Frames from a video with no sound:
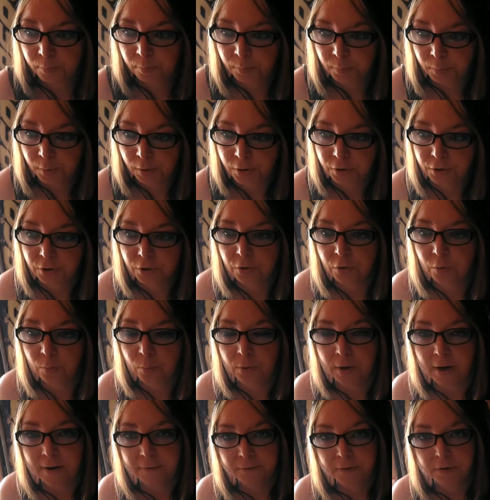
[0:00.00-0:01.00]
personal
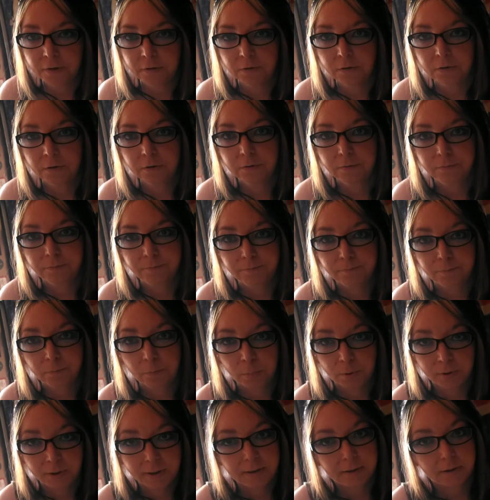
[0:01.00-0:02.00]
preference
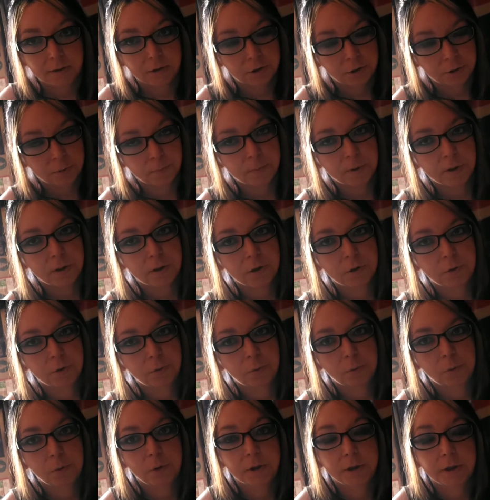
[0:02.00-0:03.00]
plays a tremendous
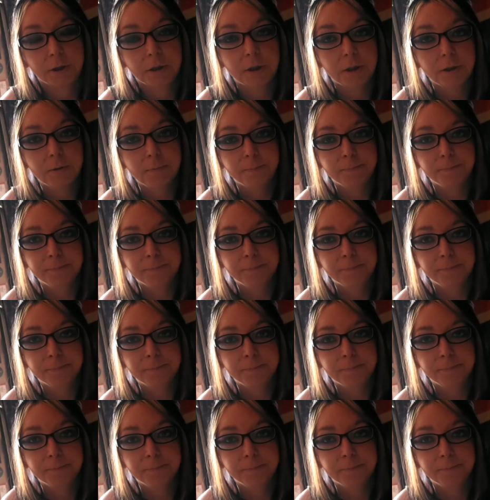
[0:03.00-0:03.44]
role in it.